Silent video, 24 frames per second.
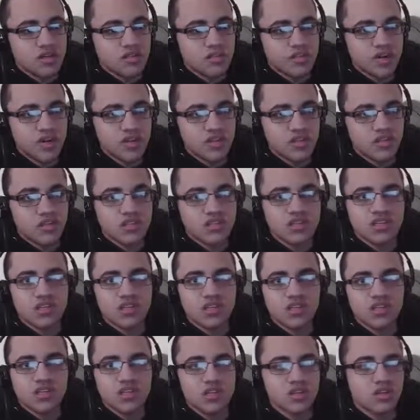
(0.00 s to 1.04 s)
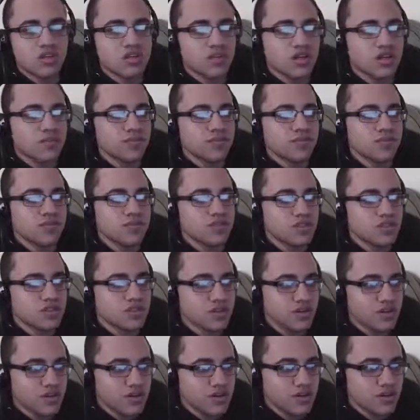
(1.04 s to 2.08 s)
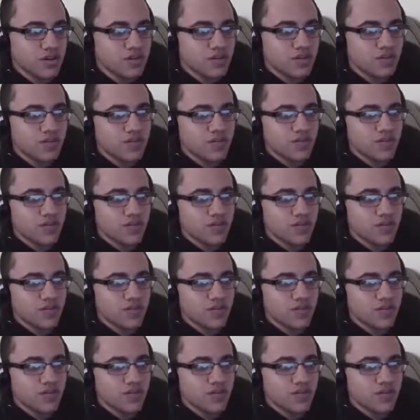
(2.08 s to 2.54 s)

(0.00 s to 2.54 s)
by just searching at the top. So,